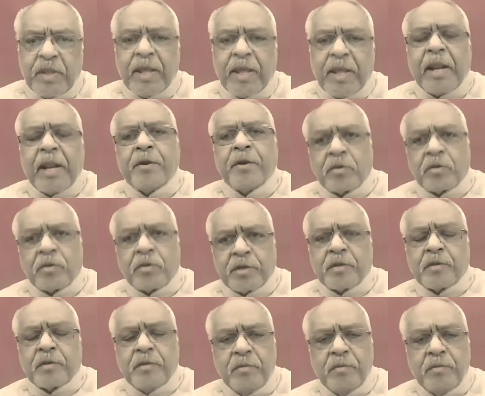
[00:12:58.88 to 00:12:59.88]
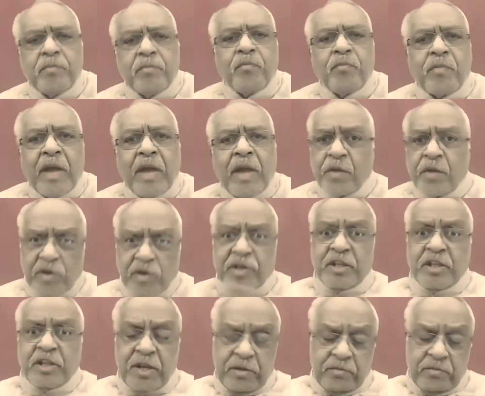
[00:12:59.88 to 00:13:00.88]
a doctor. I
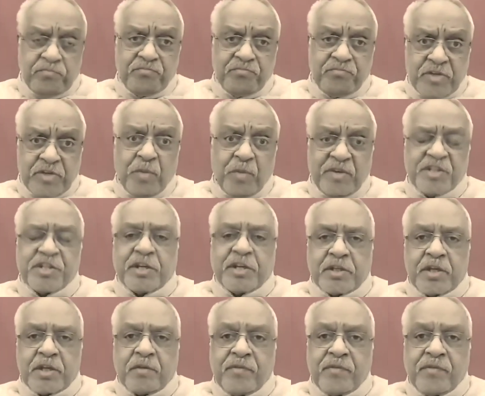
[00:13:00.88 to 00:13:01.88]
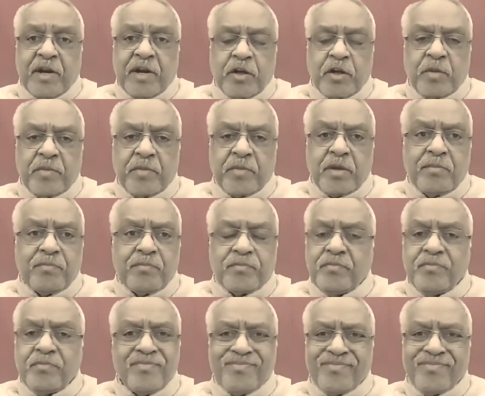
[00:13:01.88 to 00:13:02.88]
worked in the government sector, federal government.
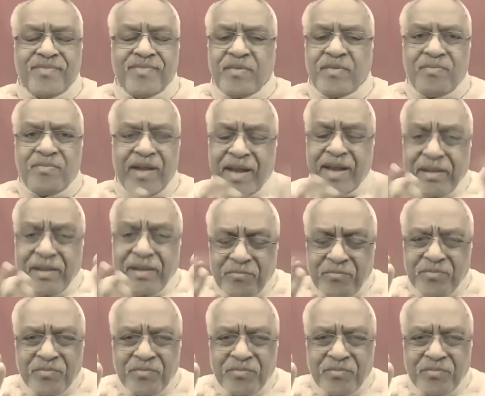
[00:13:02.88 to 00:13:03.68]
I